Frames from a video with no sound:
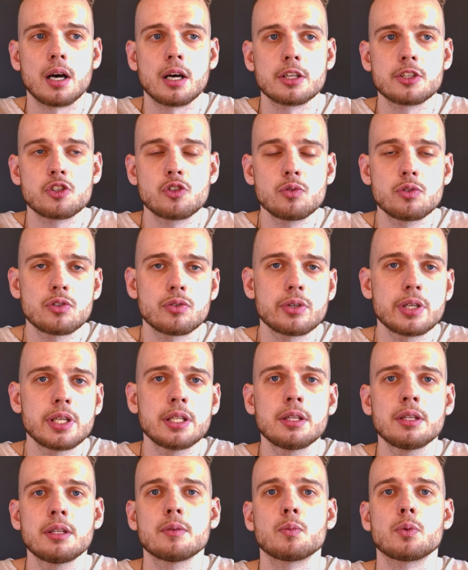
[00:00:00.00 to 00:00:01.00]

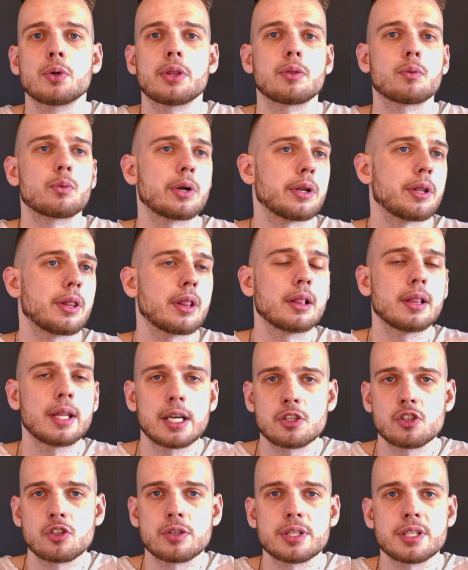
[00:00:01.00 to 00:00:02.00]
tutoring, with running the
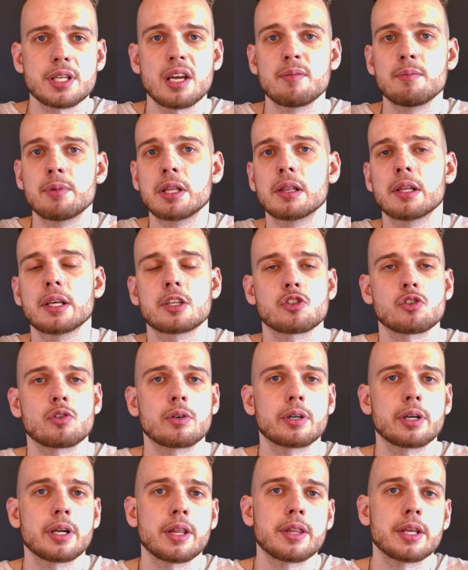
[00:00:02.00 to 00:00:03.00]
lectures. I've been a
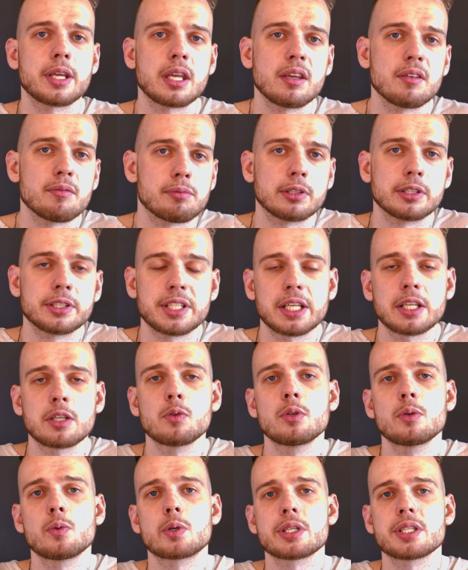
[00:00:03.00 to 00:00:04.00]
lecturer at the Kyiv Polytech
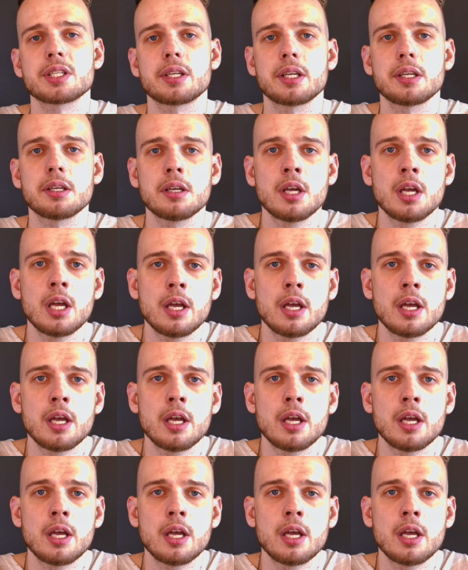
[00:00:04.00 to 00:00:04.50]
University,